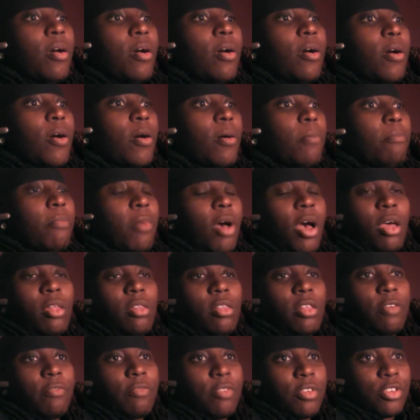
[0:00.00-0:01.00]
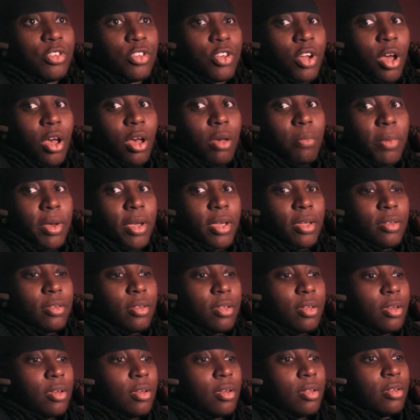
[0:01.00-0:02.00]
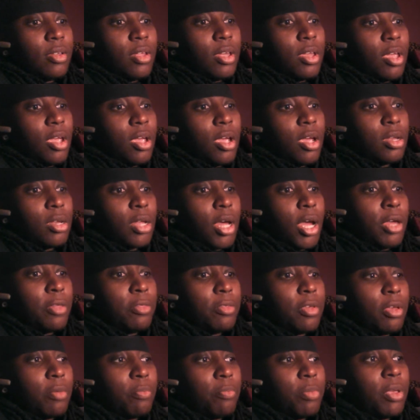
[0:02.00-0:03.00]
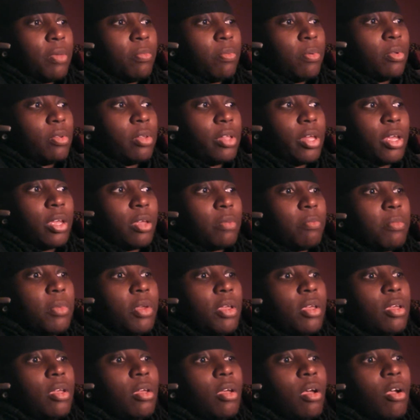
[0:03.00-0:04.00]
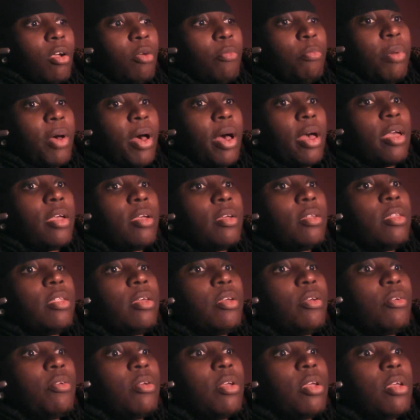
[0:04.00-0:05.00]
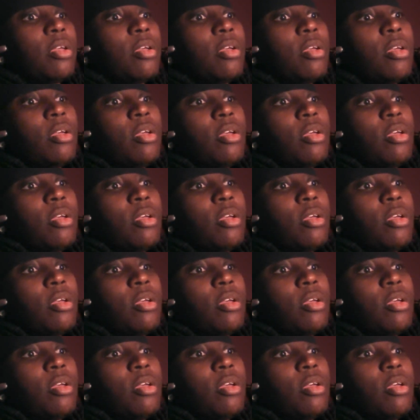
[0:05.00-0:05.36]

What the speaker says: I love the job I did, and I think people like me are pioneering